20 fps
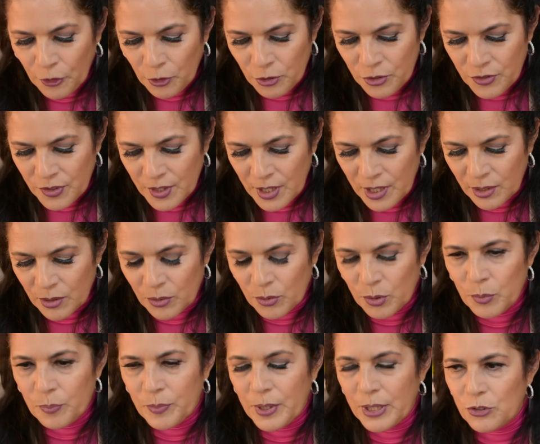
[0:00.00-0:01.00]
first theater
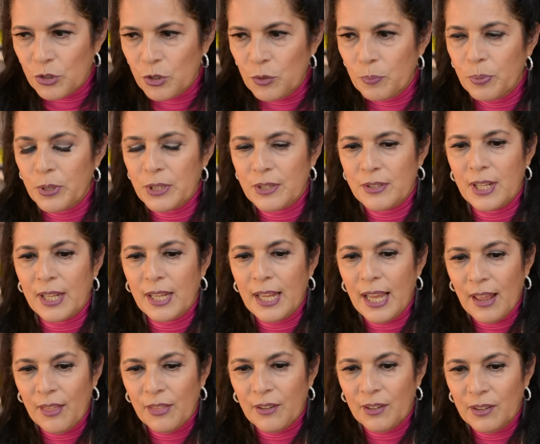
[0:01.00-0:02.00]
group that you put
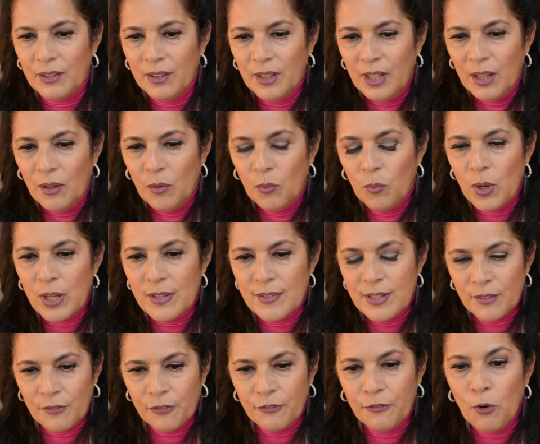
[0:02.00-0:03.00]
together, was
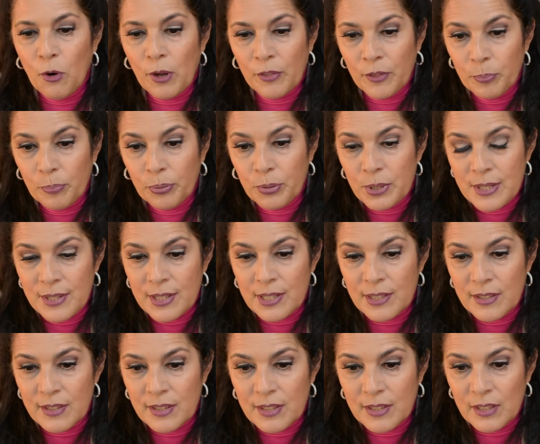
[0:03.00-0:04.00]
it for the
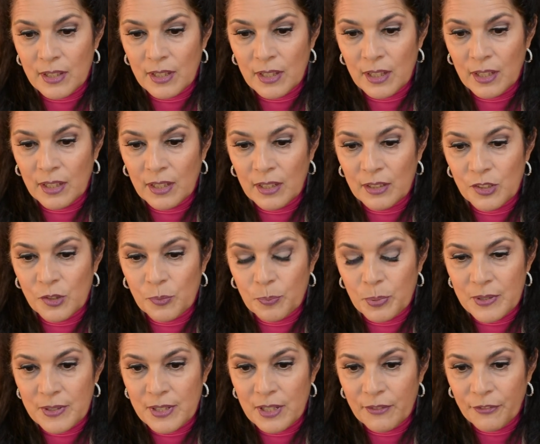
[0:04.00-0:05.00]
prisons
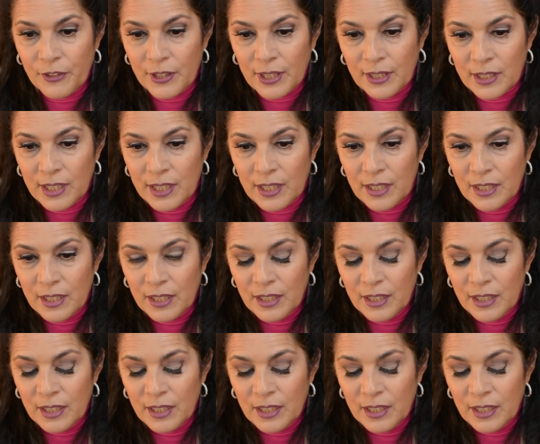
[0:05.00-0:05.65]
specifically?